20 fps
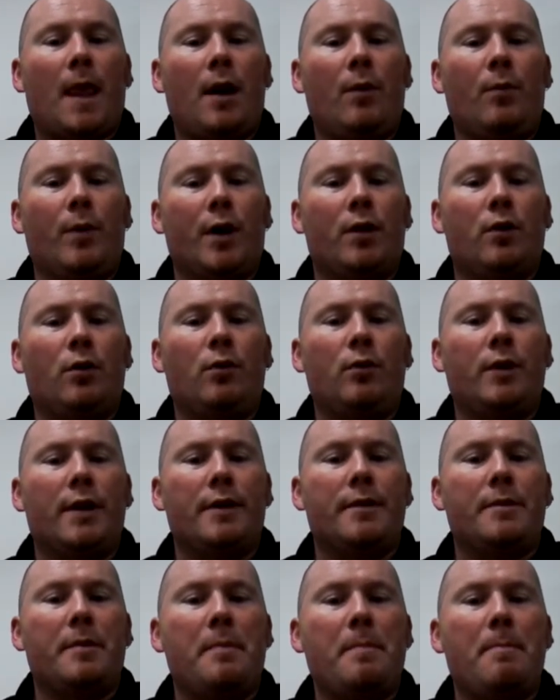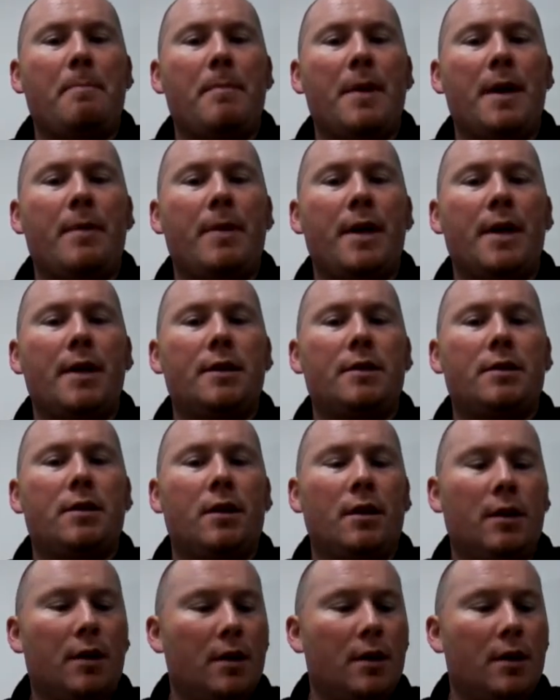and we call this memes.